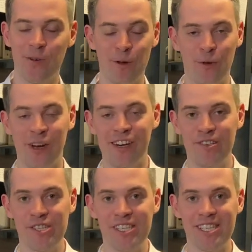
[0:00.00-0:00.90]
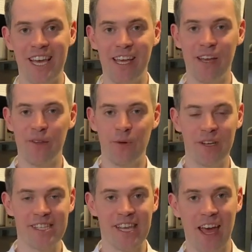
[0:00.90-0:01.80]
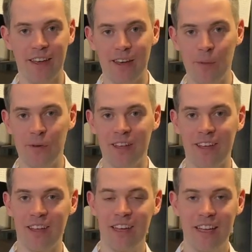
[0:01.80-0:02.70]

HoloCreators is a 3D scanning company.